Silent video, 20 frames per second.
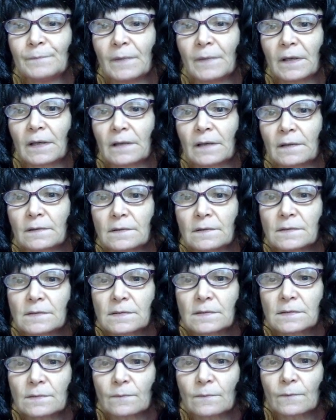
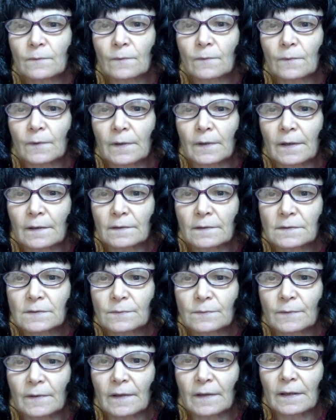because what
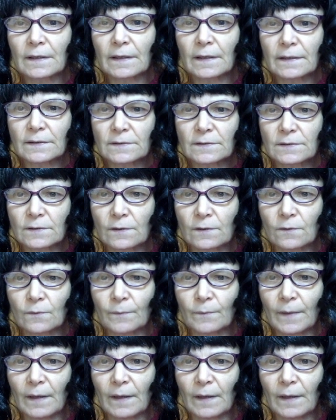else would they like to go?